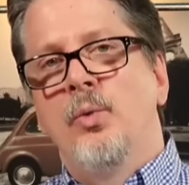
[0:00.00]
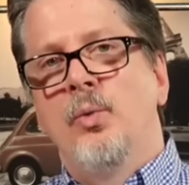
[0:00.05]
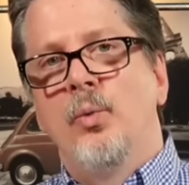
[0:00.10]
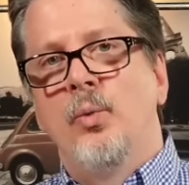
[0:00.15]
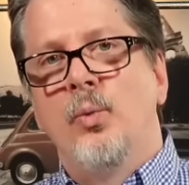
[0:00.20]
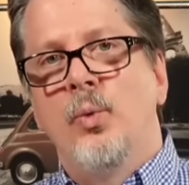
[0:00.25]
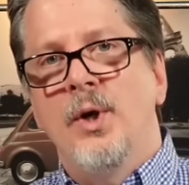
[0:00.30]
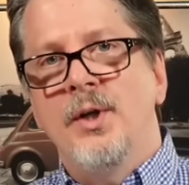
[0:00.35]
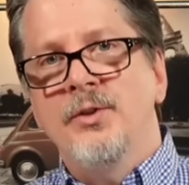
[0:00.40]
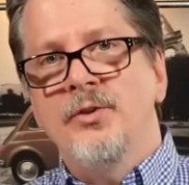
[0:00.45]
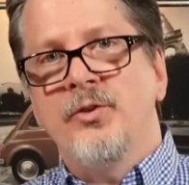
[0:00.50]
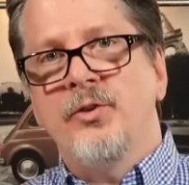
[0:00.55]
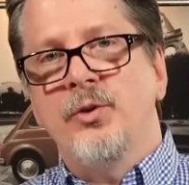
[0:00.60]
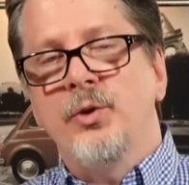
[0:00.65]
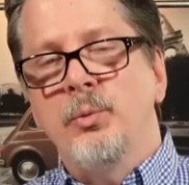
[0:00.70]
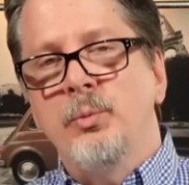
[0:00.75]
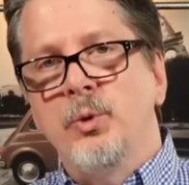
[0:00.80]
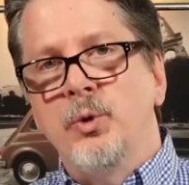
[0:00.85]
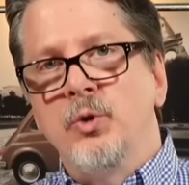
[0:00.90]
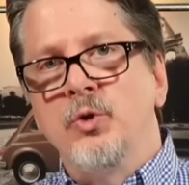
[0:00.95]
Once
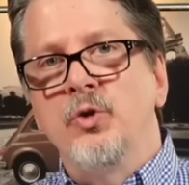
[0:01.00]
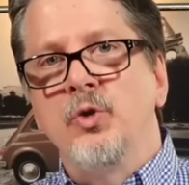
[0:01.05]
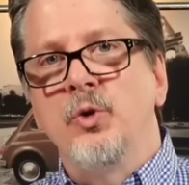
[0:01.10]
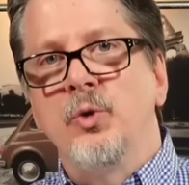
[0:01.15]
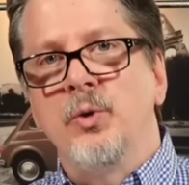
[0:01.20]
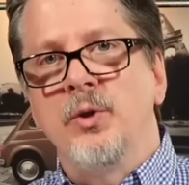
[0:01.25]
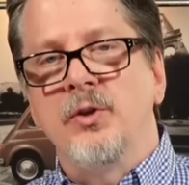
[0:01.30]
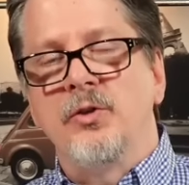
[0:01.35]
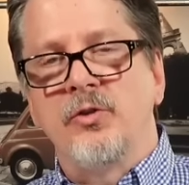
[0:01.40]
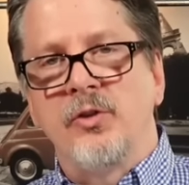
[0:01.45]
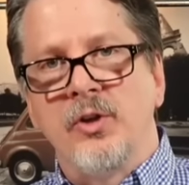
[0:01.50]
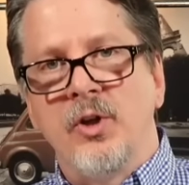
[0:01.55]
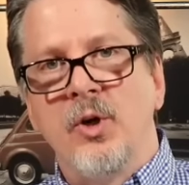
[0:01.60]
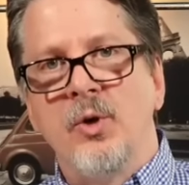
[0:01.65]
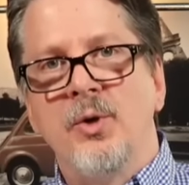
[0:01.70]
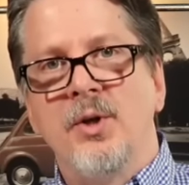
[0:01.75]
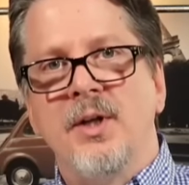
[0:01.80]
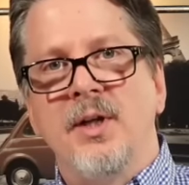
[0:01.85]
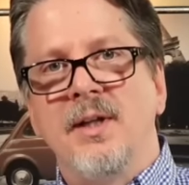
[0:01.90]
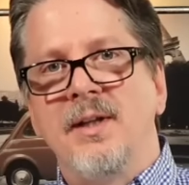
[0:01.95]
Ubuntu is
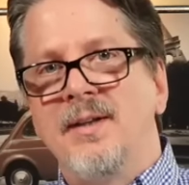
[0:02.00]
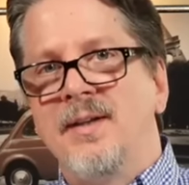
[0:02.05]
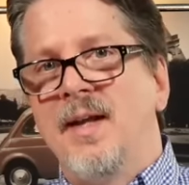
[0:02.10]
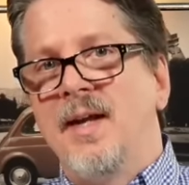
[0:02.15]
loaded,